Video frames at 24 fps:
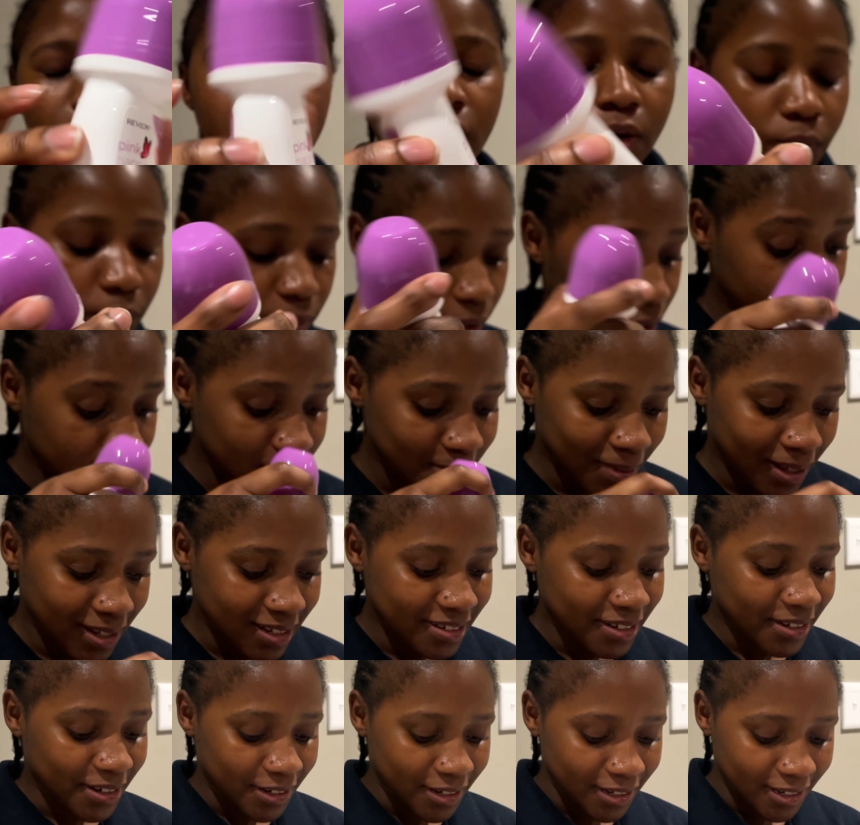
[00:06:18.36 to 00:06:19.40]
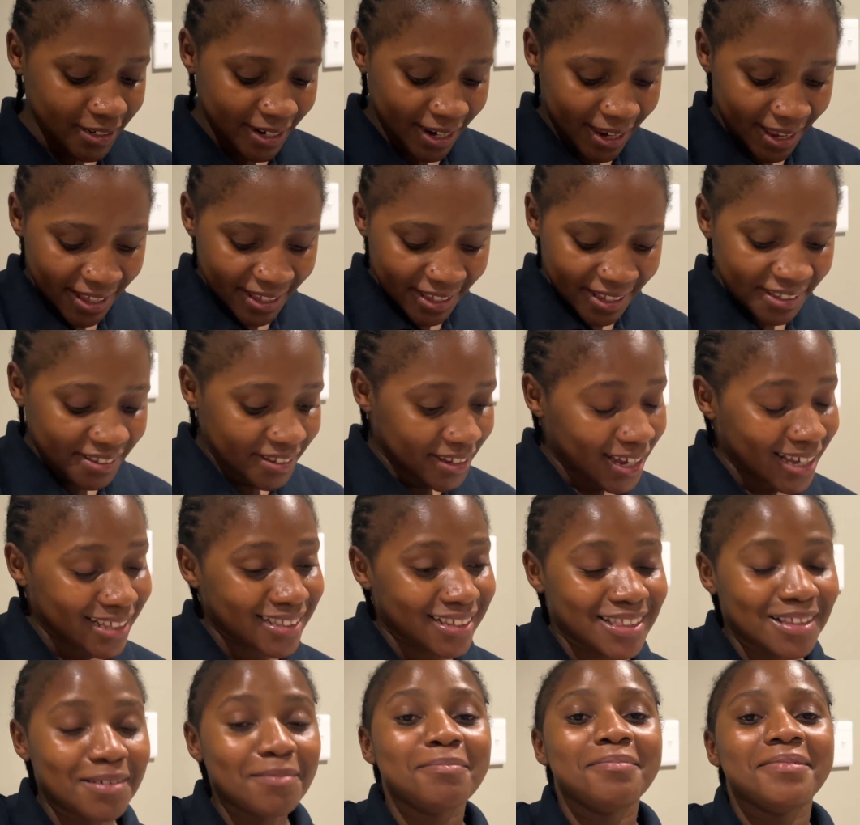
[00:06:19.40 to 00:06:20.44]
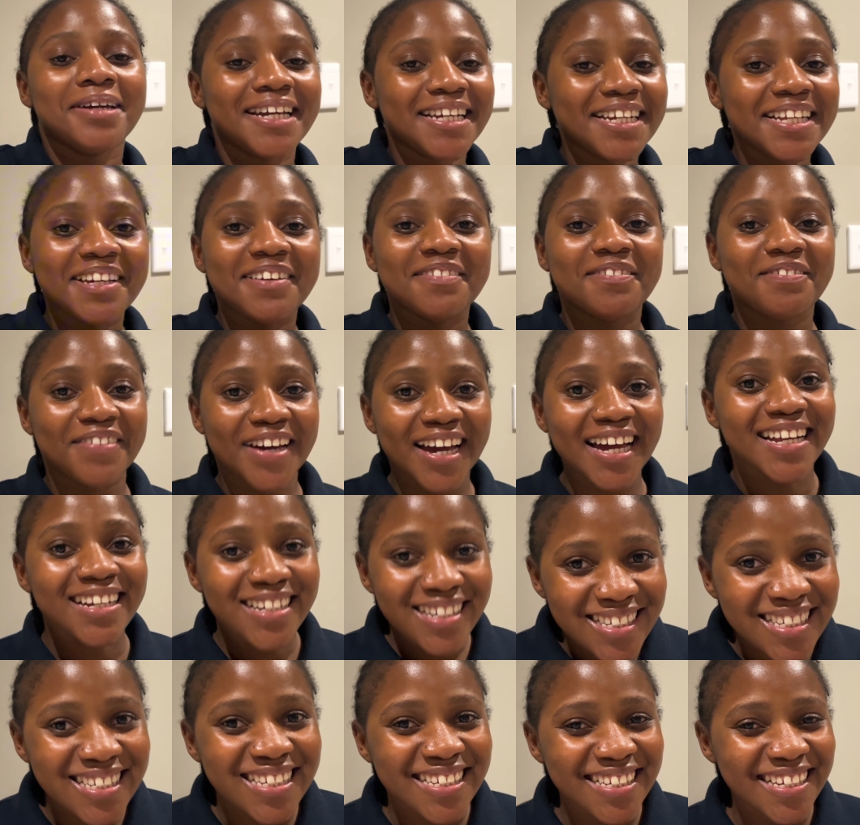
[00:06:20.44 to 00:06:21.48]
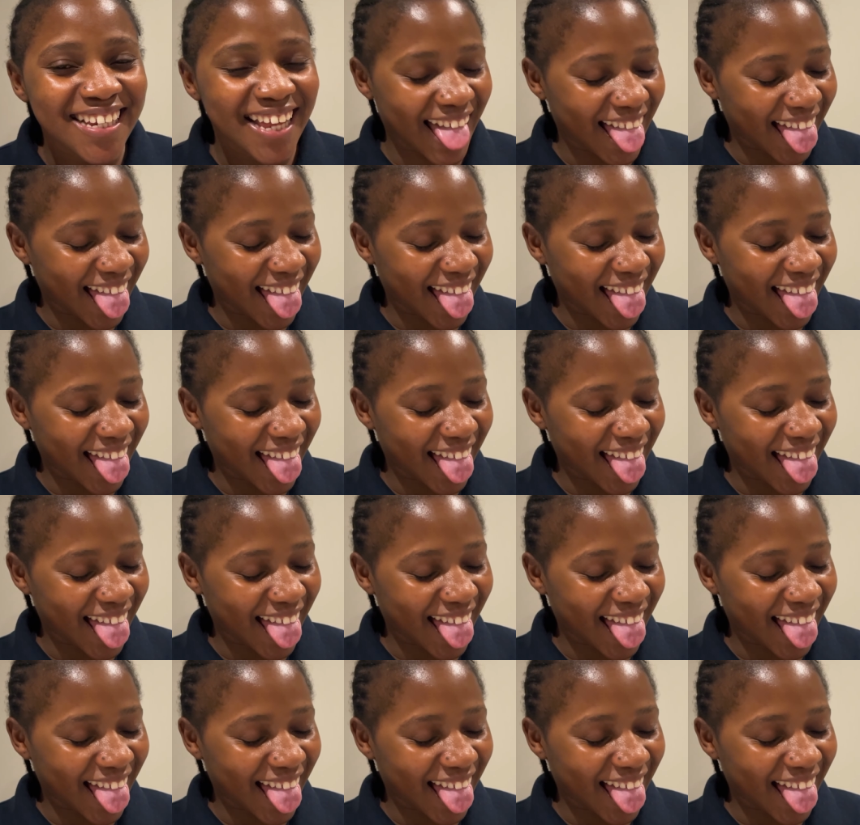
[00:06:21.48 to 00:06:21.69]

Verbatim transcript: really smells good and then the main event